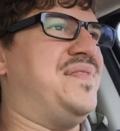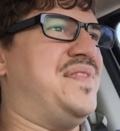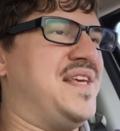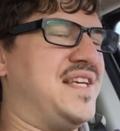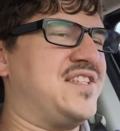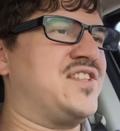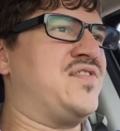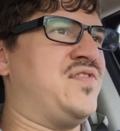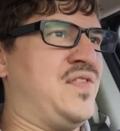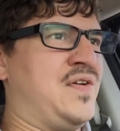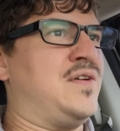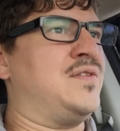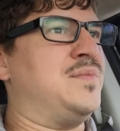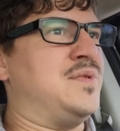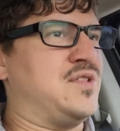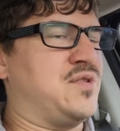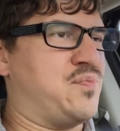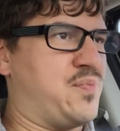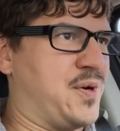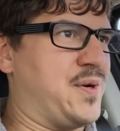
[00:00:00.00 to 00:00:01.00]
this
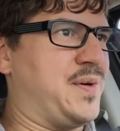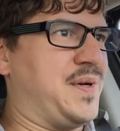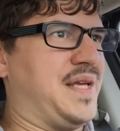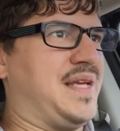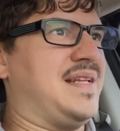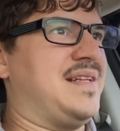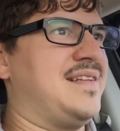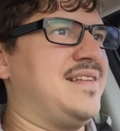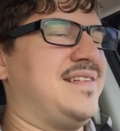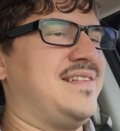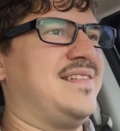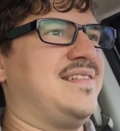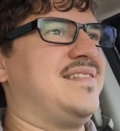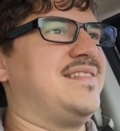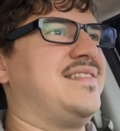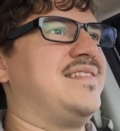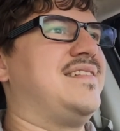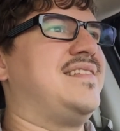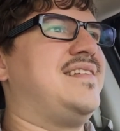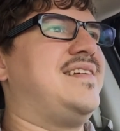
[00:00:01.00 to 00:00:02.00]
film is brilliant.
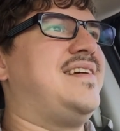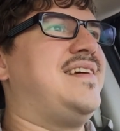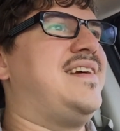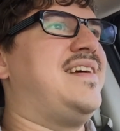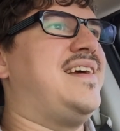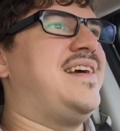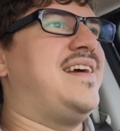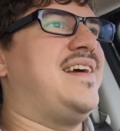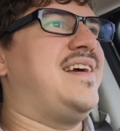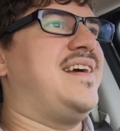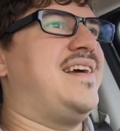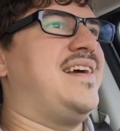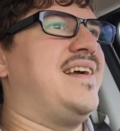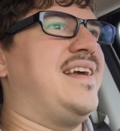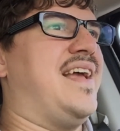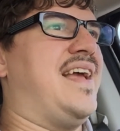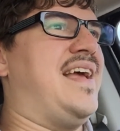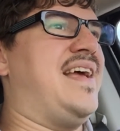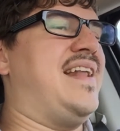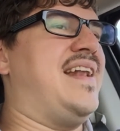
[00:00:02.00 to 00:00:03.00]

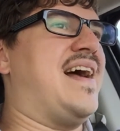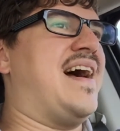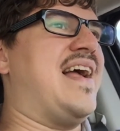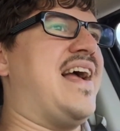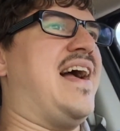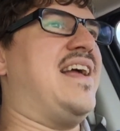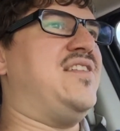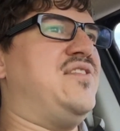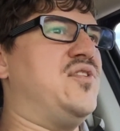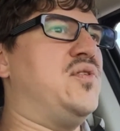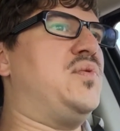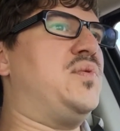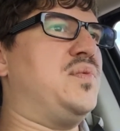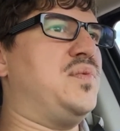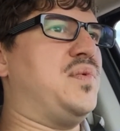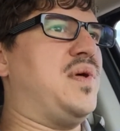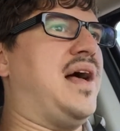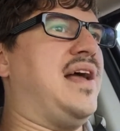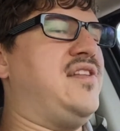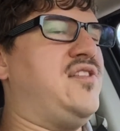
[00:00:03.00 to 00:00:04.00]
And I
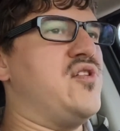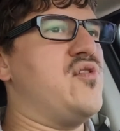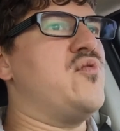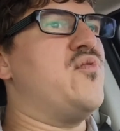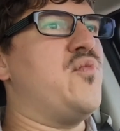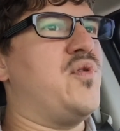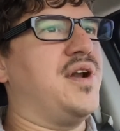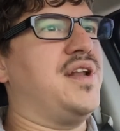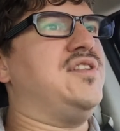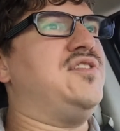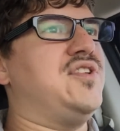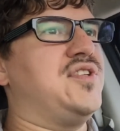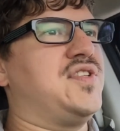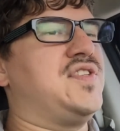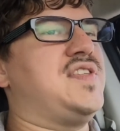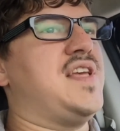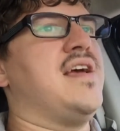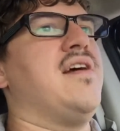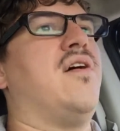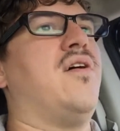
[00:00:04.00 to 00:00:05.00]
don't want to
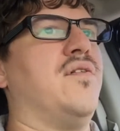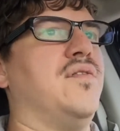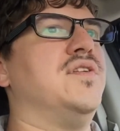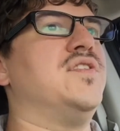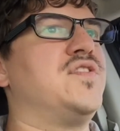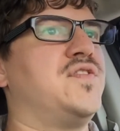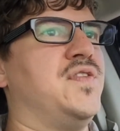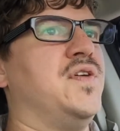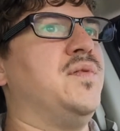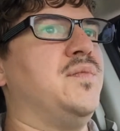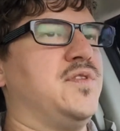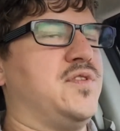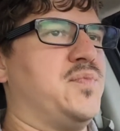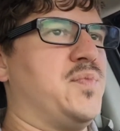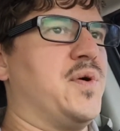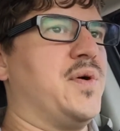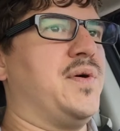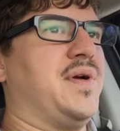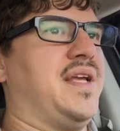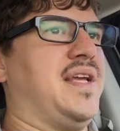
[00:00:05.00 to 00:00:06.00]
just say, oh, this film is
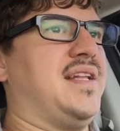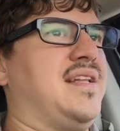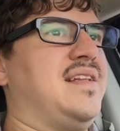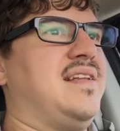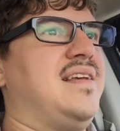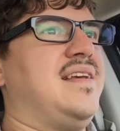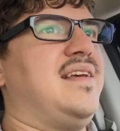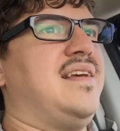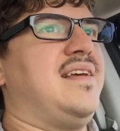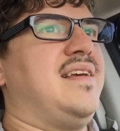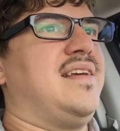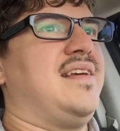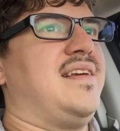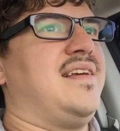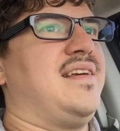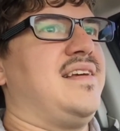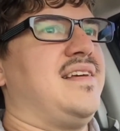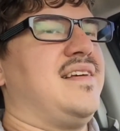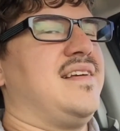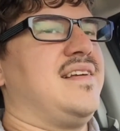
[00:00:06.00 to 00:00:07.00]
brilliant,
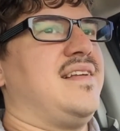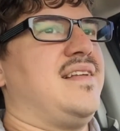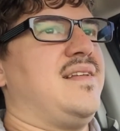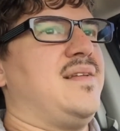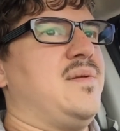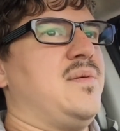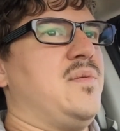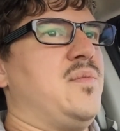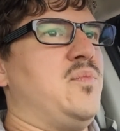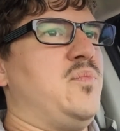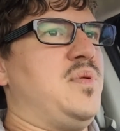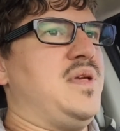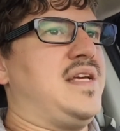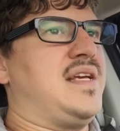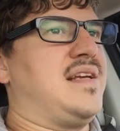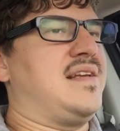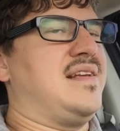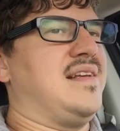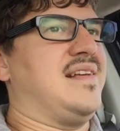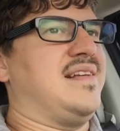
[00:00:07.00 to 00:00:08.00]

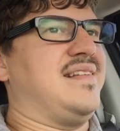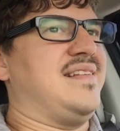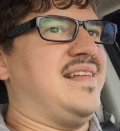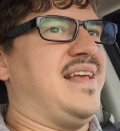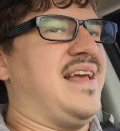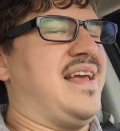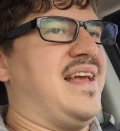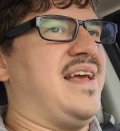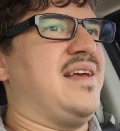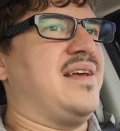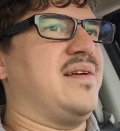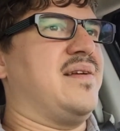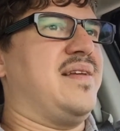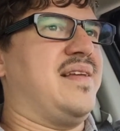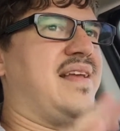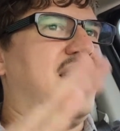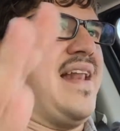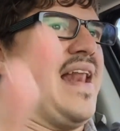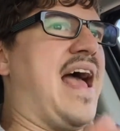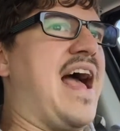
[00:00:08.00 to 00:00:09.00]

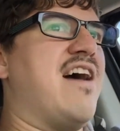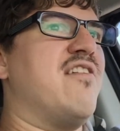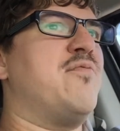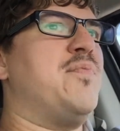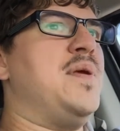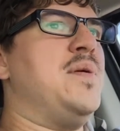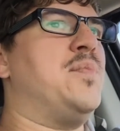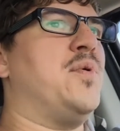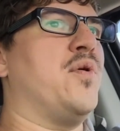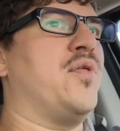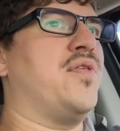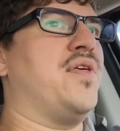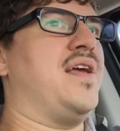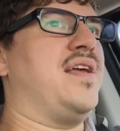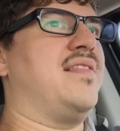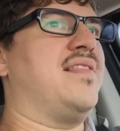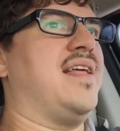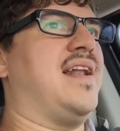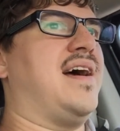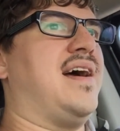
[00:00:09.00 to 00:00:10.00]
and have people
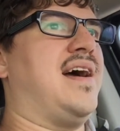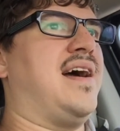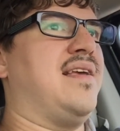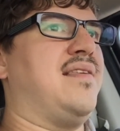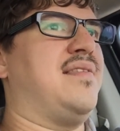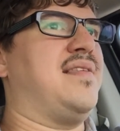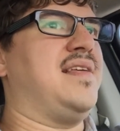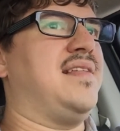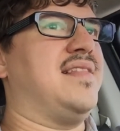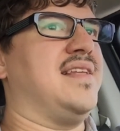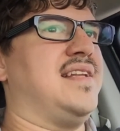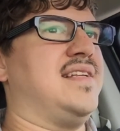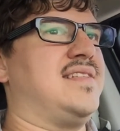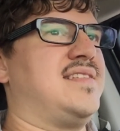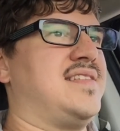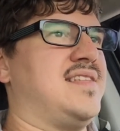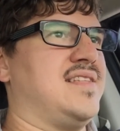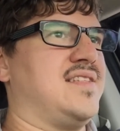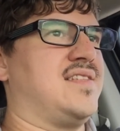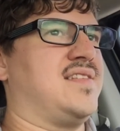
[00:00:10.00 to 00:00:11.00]
think that I think that
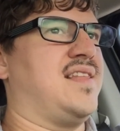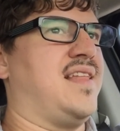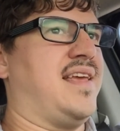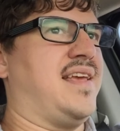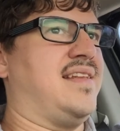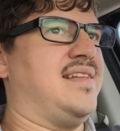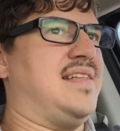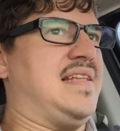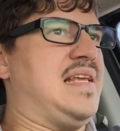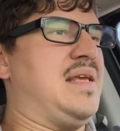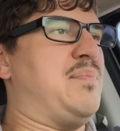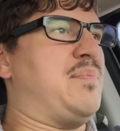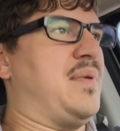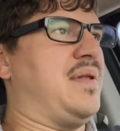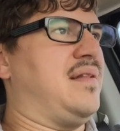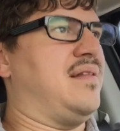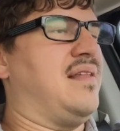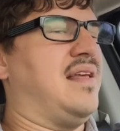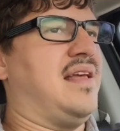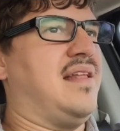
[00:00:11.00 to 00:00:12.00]
it's this like deep
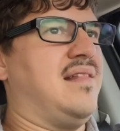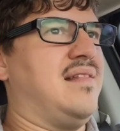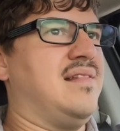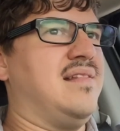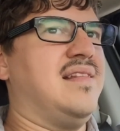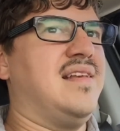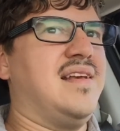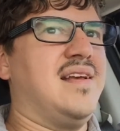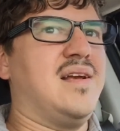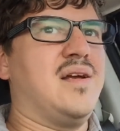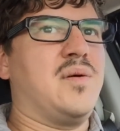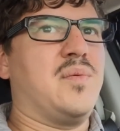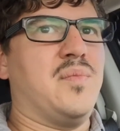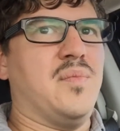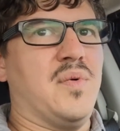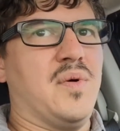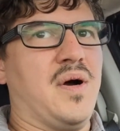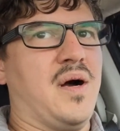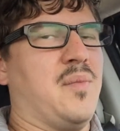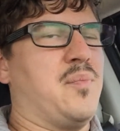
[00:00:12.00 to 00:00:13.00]

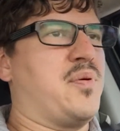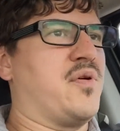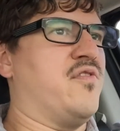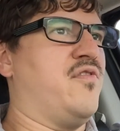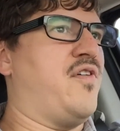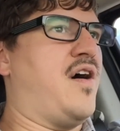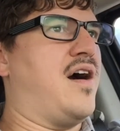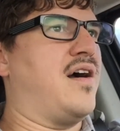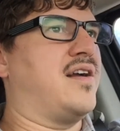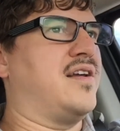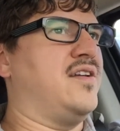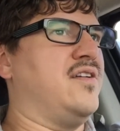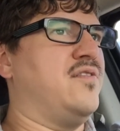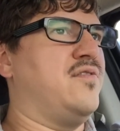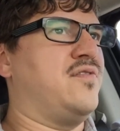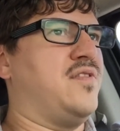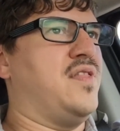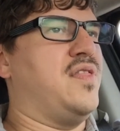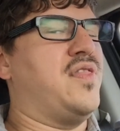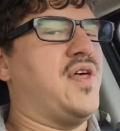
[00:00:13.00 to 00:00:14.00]
and
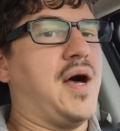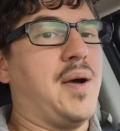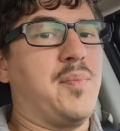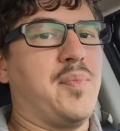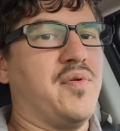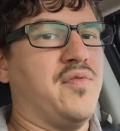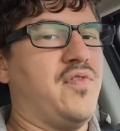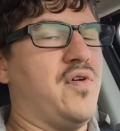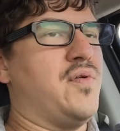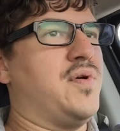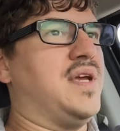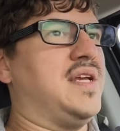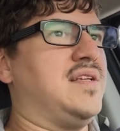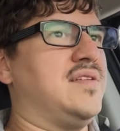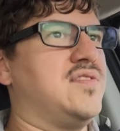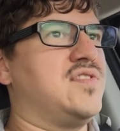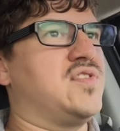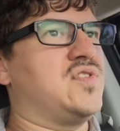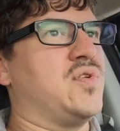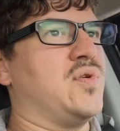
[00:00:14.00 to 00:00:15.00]
provocative and
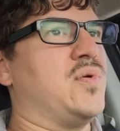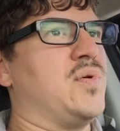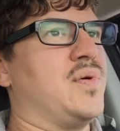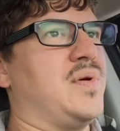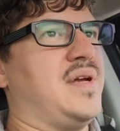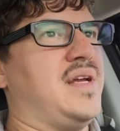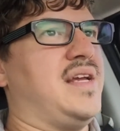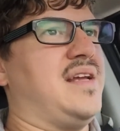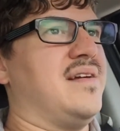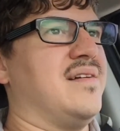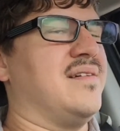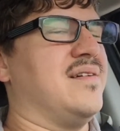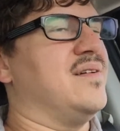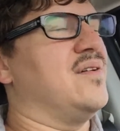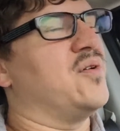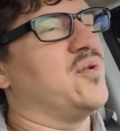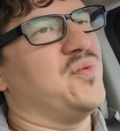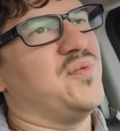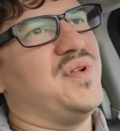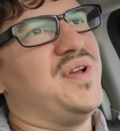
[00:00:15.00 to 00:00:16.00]
thought-provoking story,
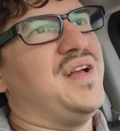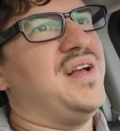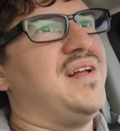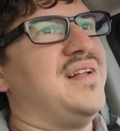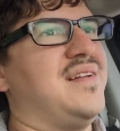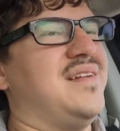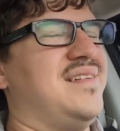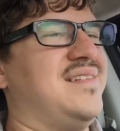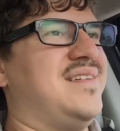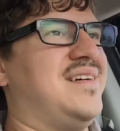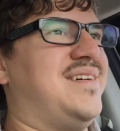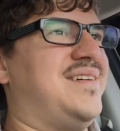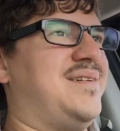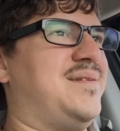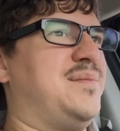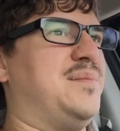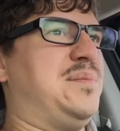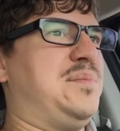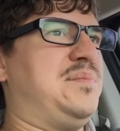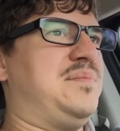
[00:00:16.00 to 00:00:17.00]
or
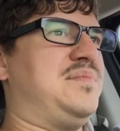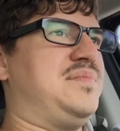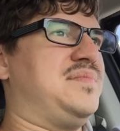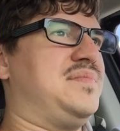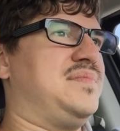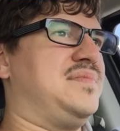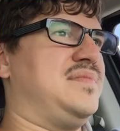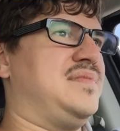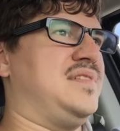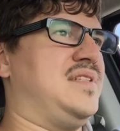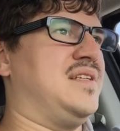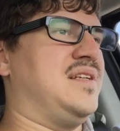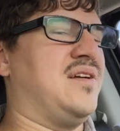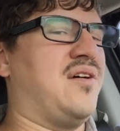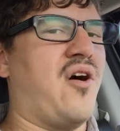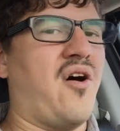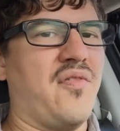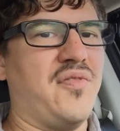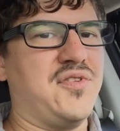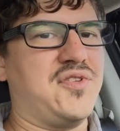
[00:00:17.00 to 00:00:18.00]

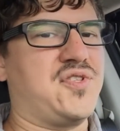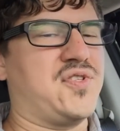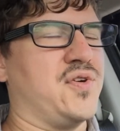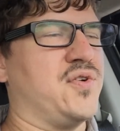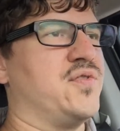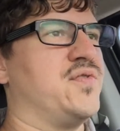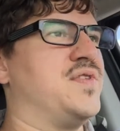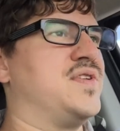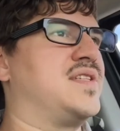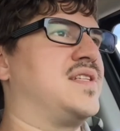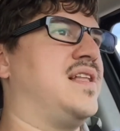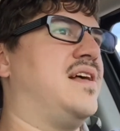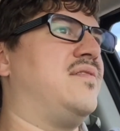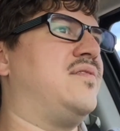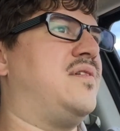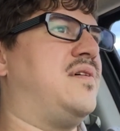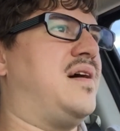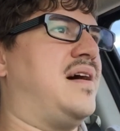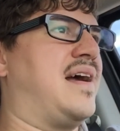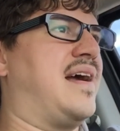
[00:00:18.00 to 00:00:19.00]
on the surface
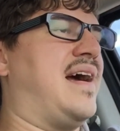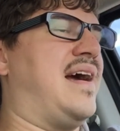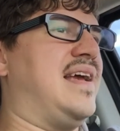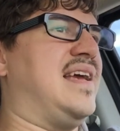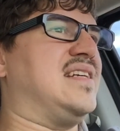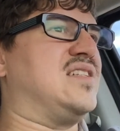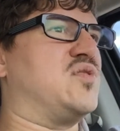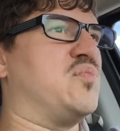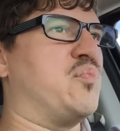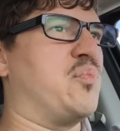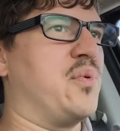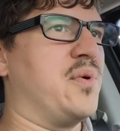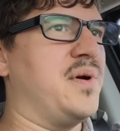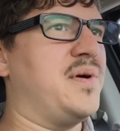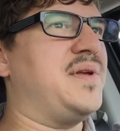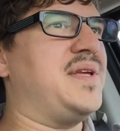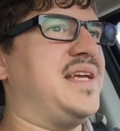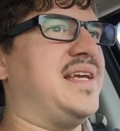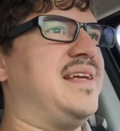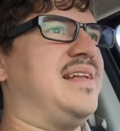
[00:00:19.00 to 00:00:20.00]
level. It's
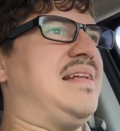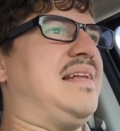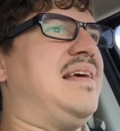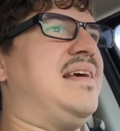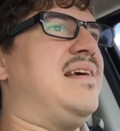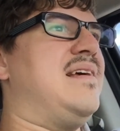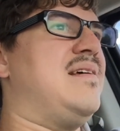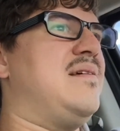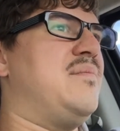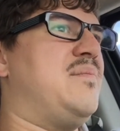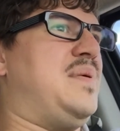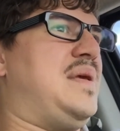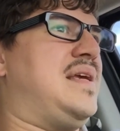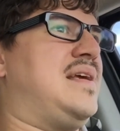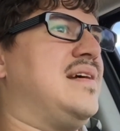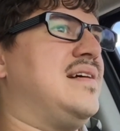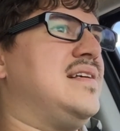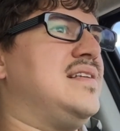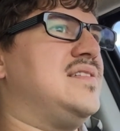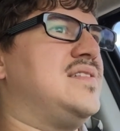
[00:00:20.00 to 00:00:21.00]
brilliant
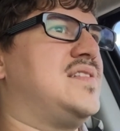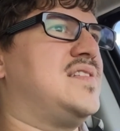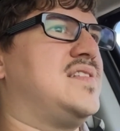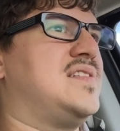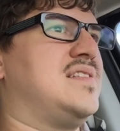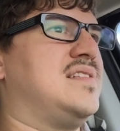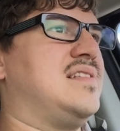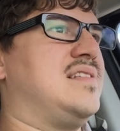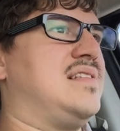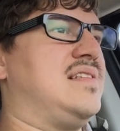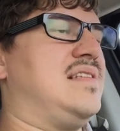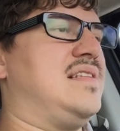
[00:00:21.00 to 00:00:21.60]
because